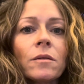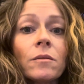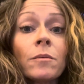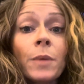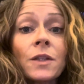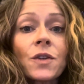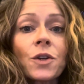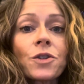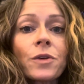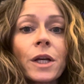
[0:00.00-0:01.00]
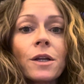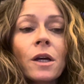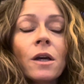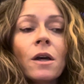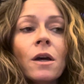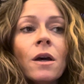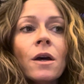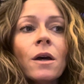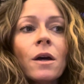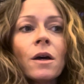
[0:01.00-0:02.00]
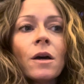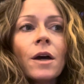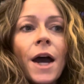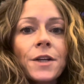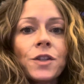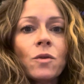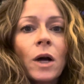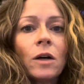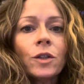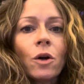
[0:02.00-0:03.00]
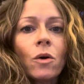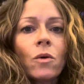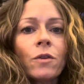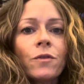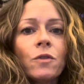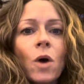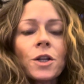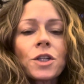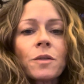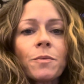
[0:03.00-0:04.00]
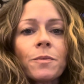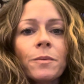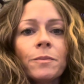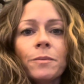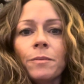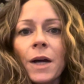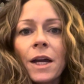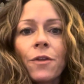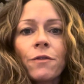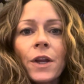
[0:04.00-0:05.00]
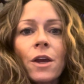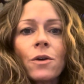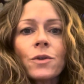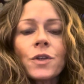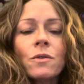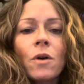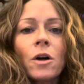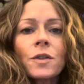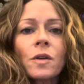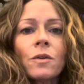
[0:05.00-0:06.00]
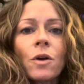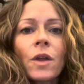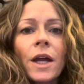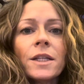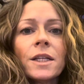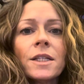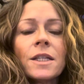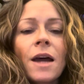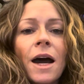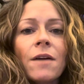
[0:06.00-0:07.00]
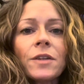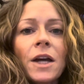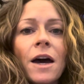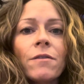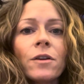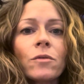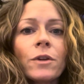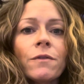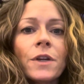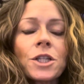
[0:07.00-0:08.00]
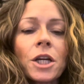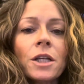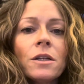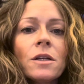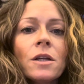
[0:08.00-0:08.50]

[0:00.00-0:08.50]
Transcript: big surgery. As you well know, if you've watched my other videos, you also know that I did have to have a revision